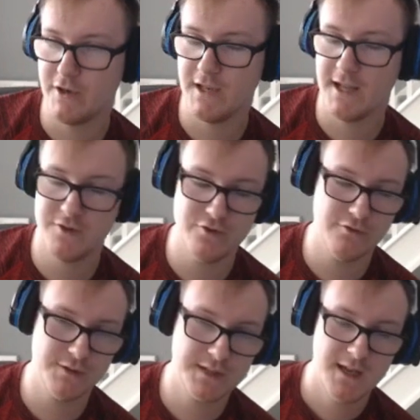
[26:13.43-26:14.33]

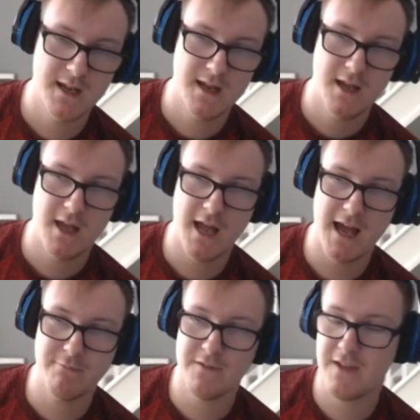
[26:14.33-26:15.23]
draws.
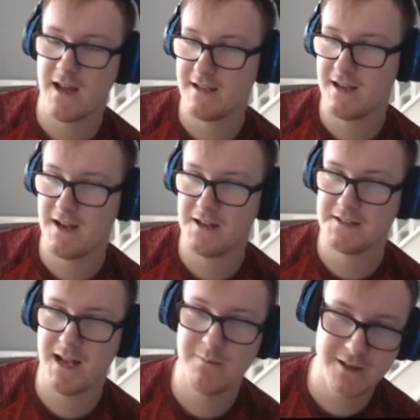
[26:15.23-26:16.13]
And with that, guys,
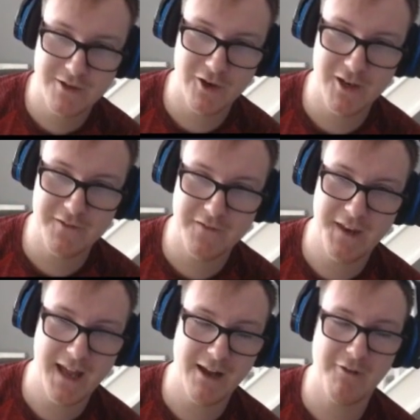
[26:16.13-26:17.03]
I'm going to call it for
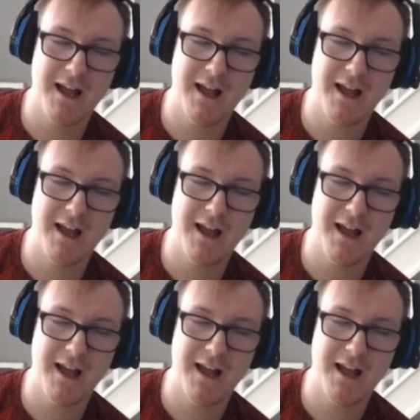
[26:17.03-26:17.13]
now. Have a